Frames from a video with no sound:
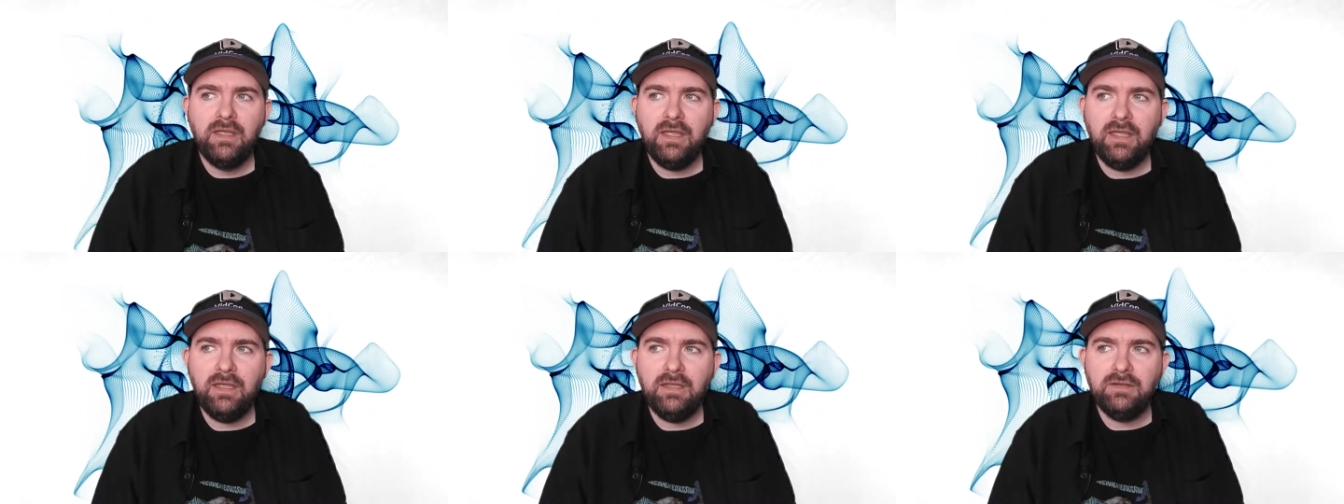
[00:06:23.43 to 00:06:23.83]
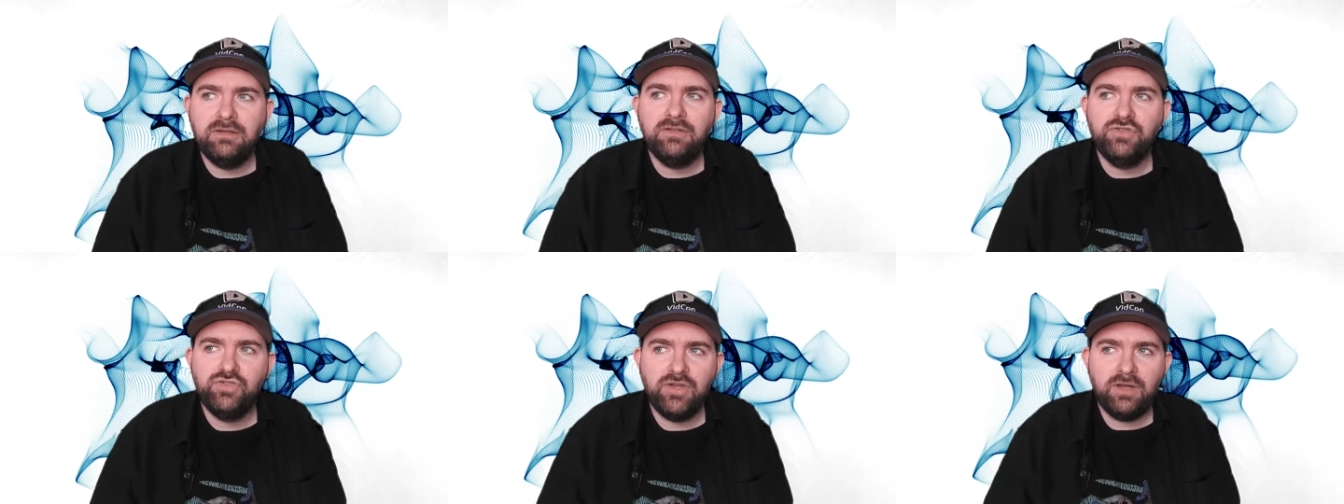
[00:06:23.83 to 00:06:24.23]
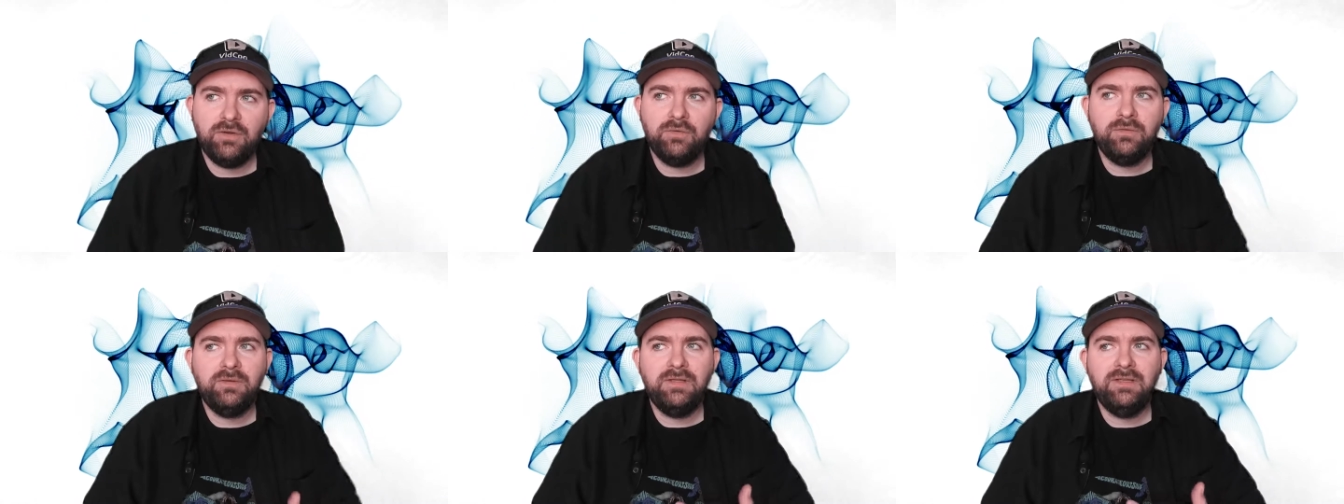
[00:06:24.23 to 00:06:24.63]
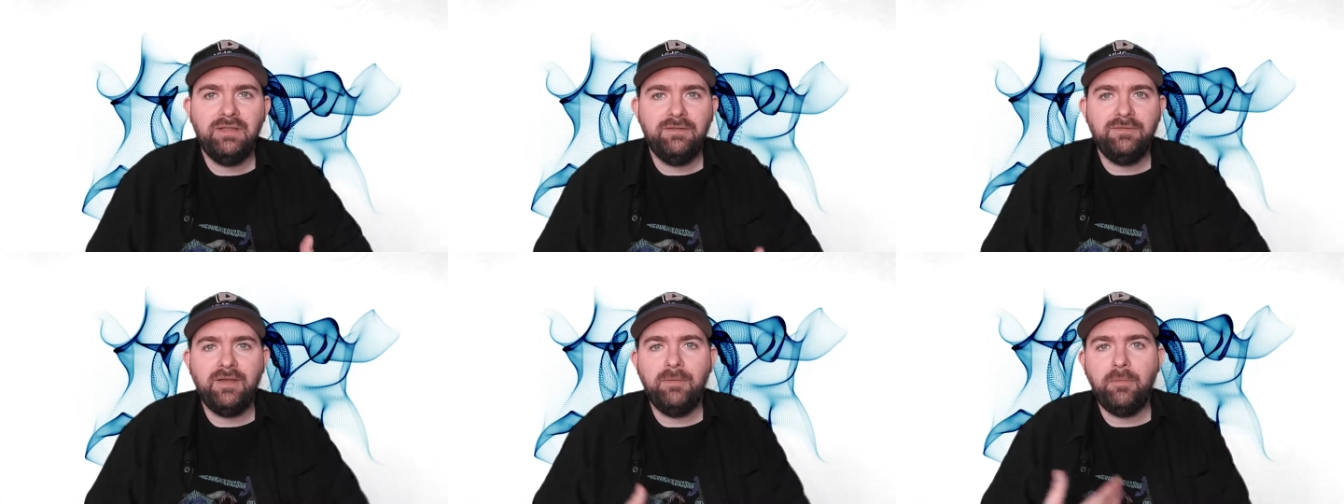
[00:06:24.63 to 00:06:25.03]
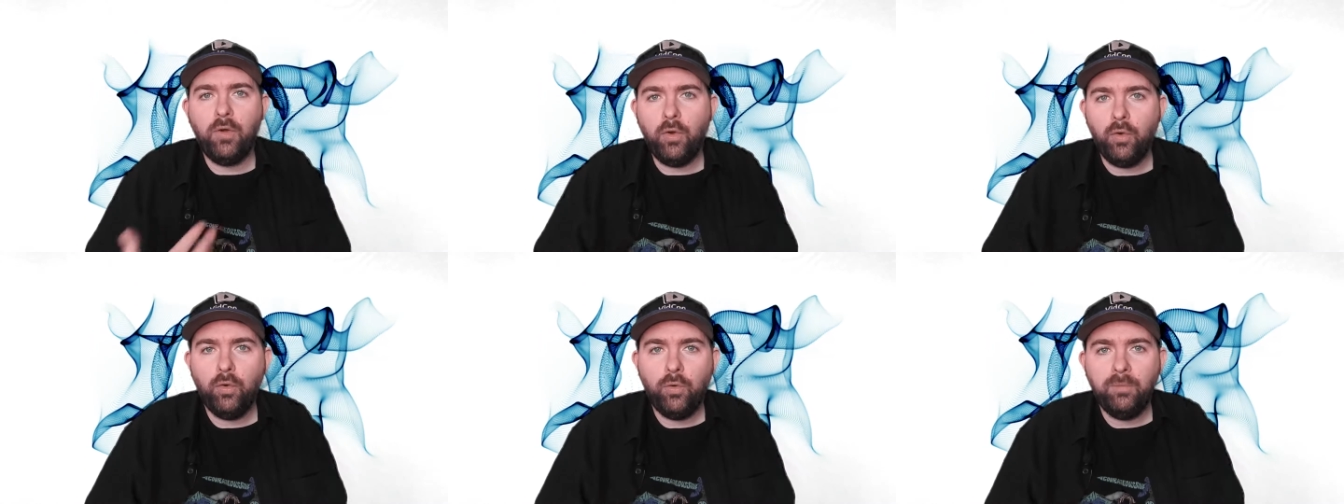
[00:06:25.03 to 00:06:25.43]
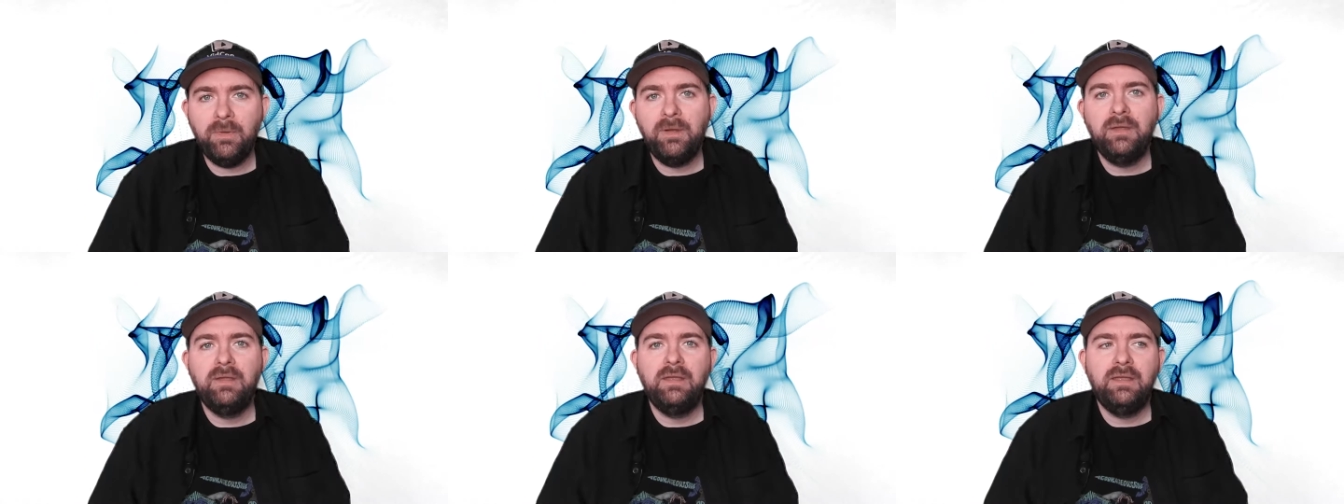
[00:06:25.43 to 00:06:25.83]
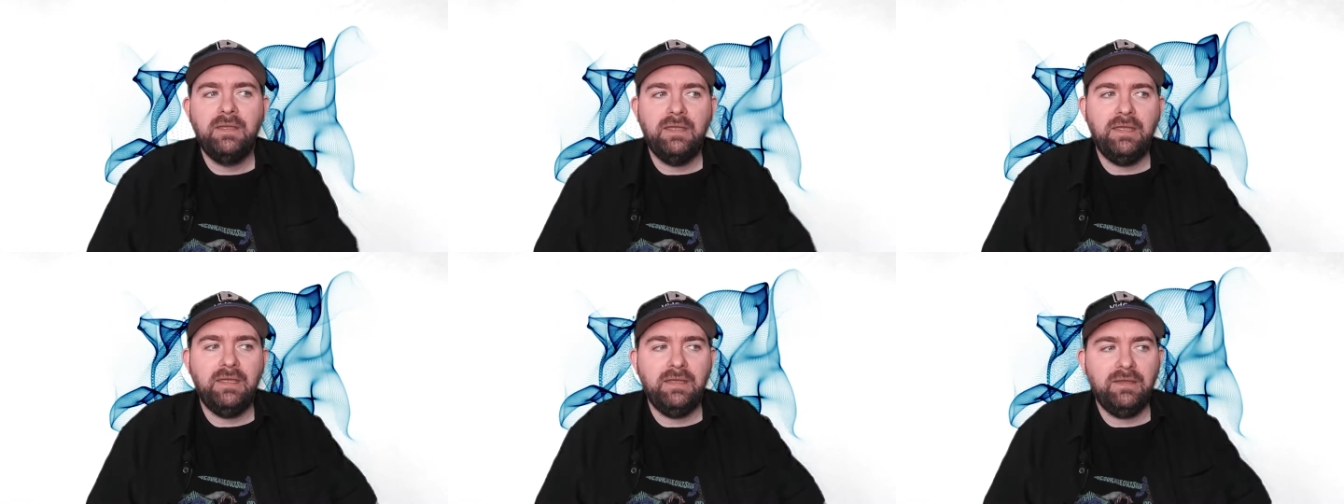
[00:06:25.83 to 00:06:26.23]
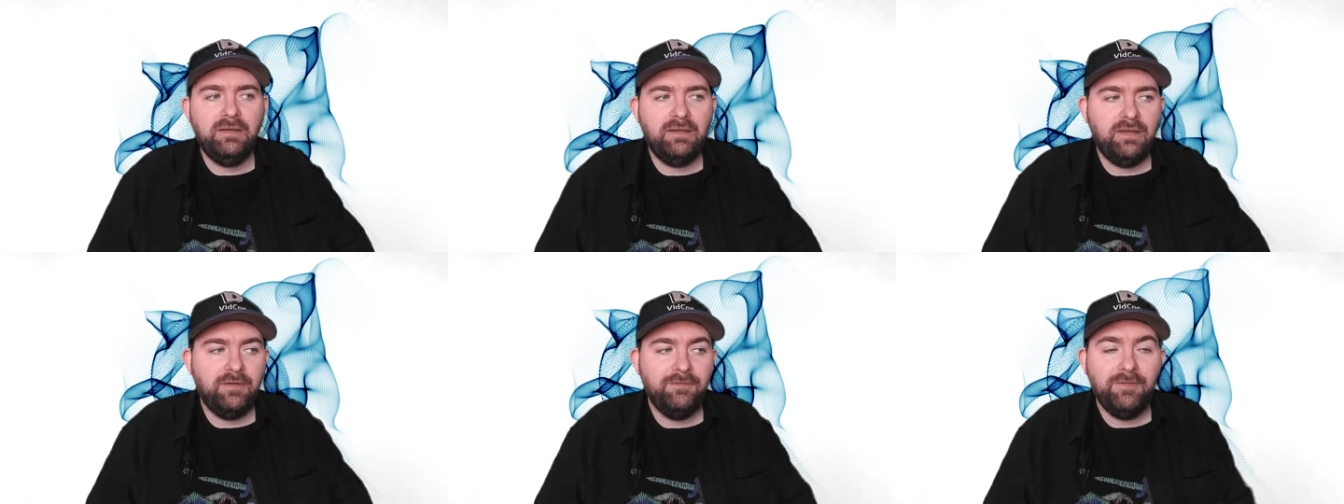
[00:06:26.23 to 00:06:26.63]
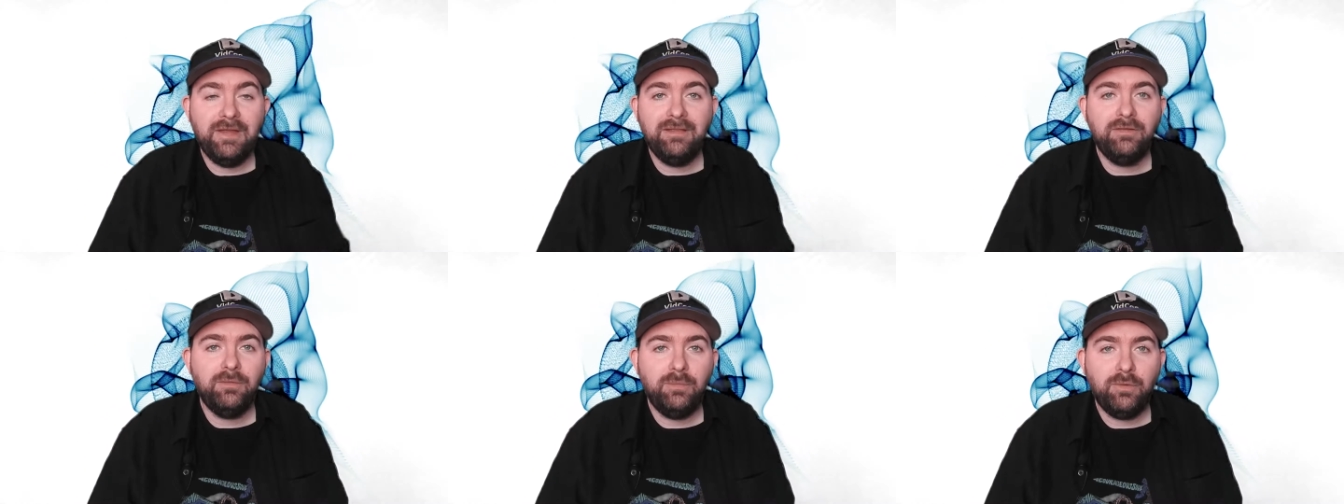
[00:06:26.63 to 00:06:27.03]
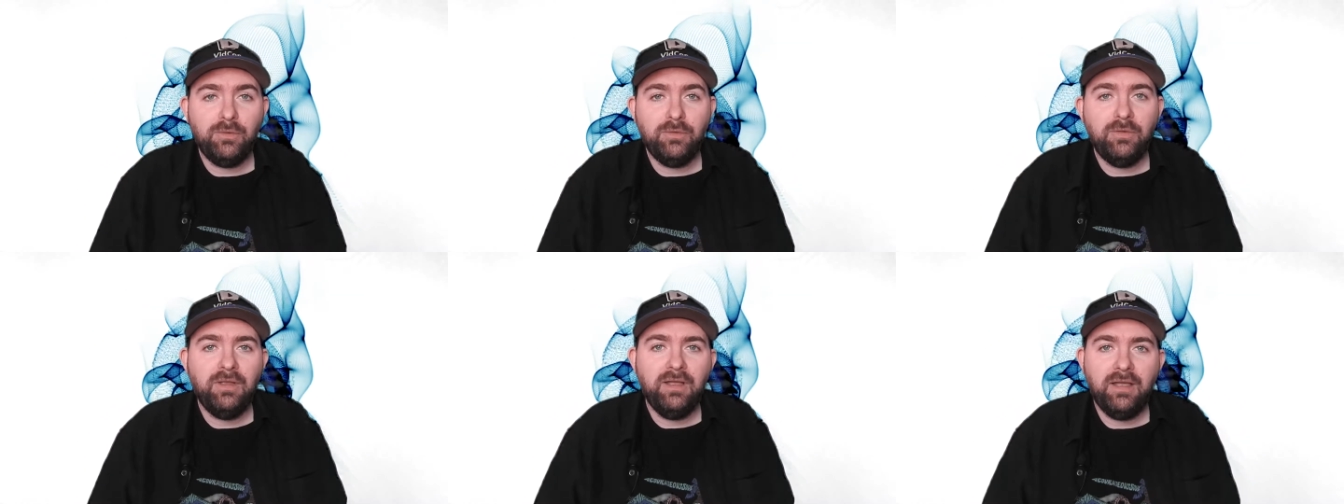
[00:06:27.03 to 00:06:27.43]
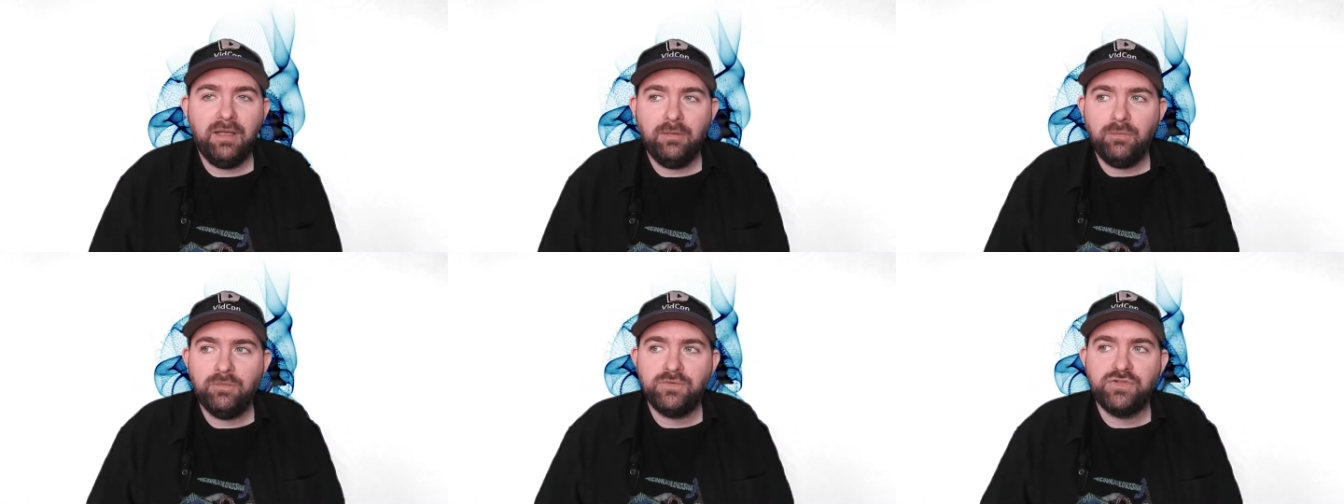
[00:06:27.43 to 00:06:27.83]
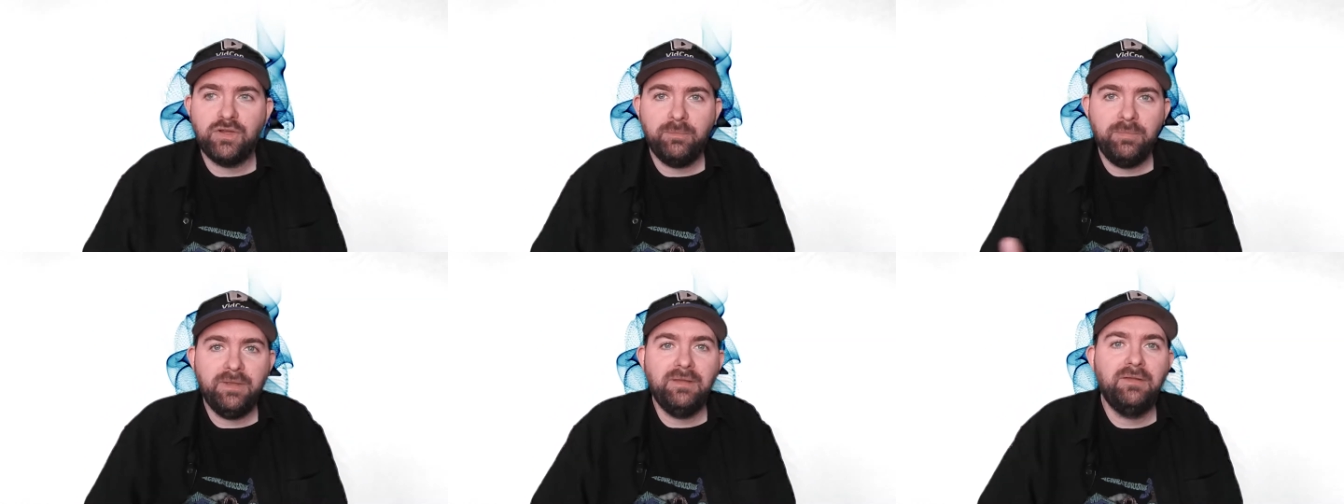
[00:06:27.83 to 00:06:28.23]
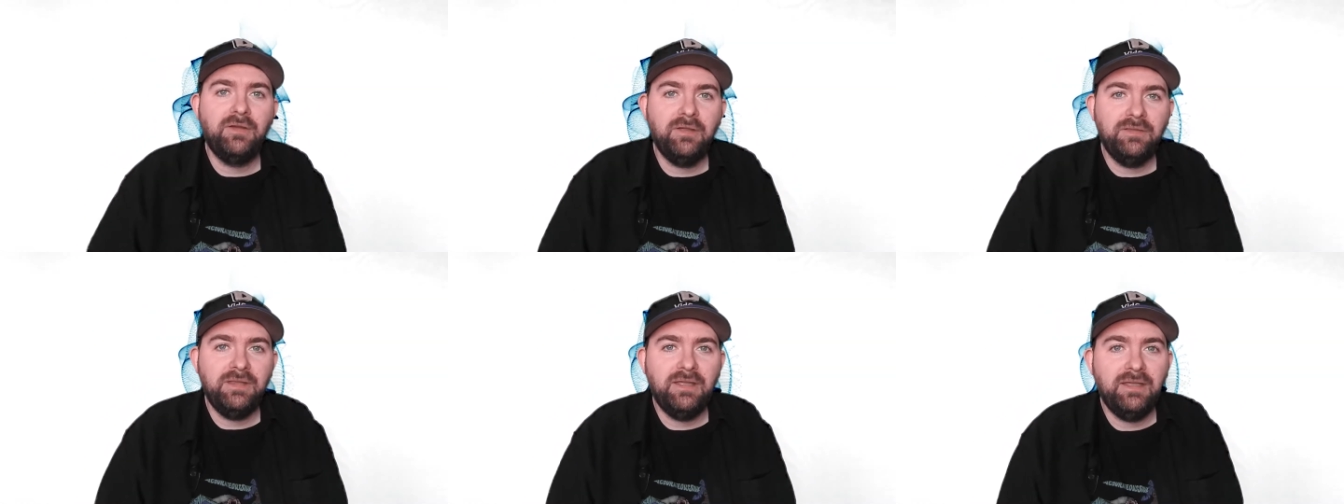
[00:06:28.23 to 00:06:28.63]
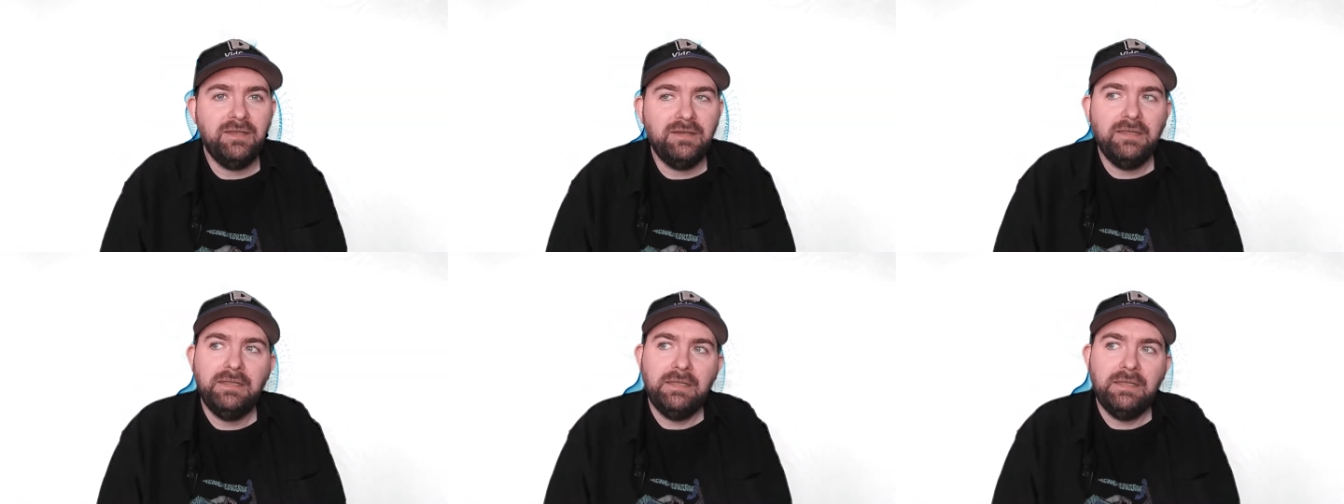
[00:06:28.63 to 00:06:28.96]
And generally, if I'm home and available, I will jump in on that.